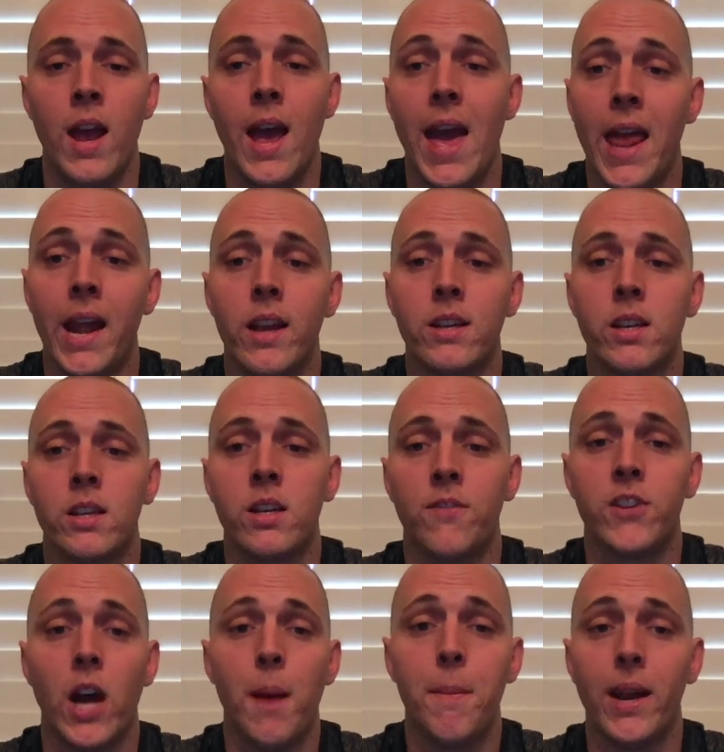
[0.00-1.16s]
and it is a tough
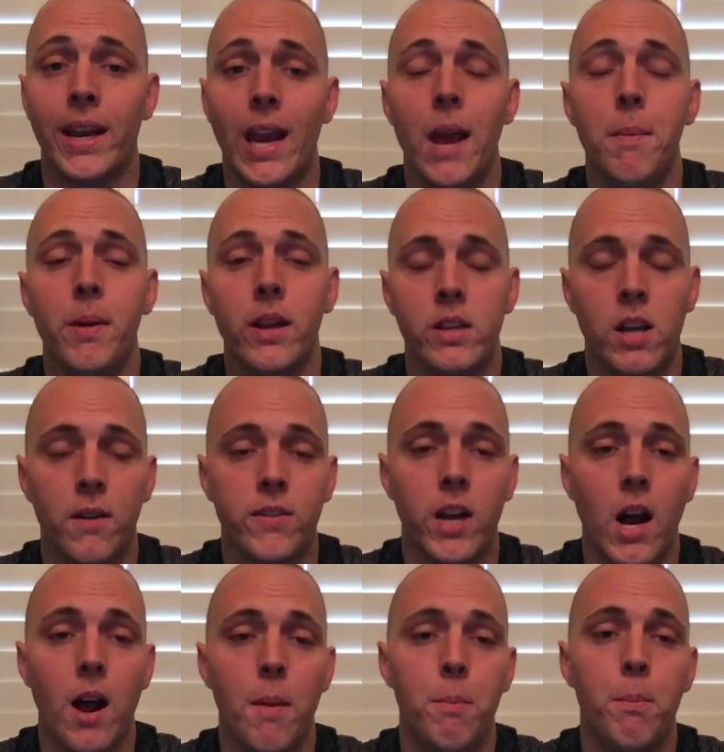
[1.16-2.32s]
time, and it can be a tough
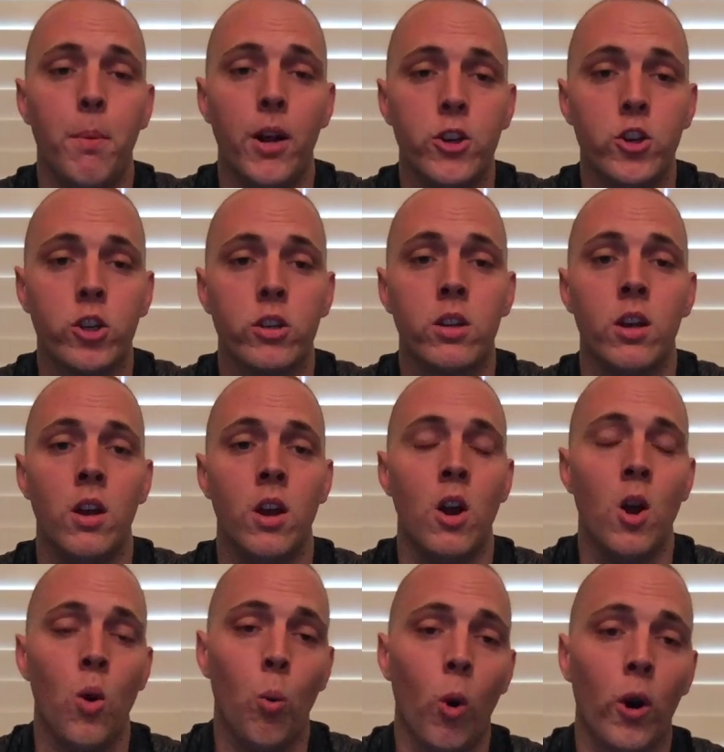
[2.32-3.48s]
time, but just
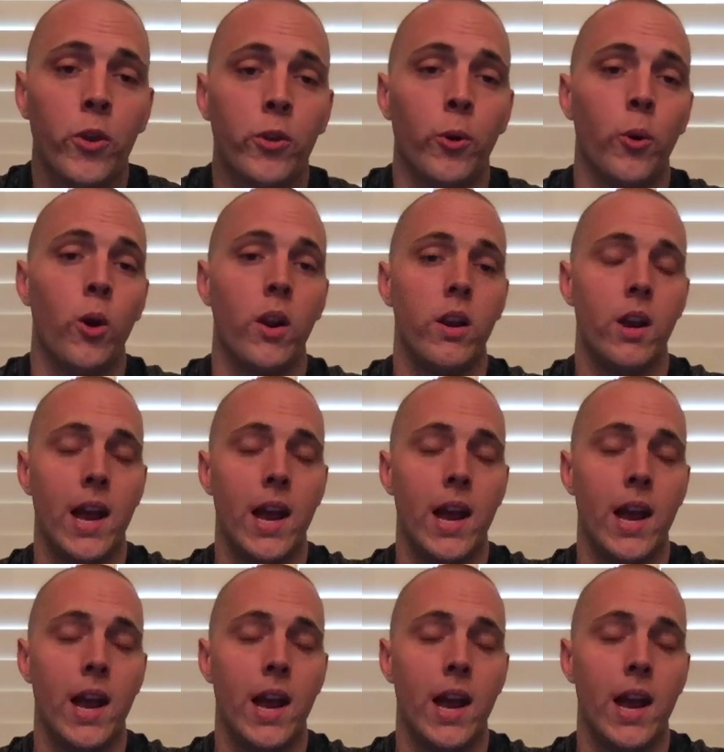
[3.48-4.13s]
work through it.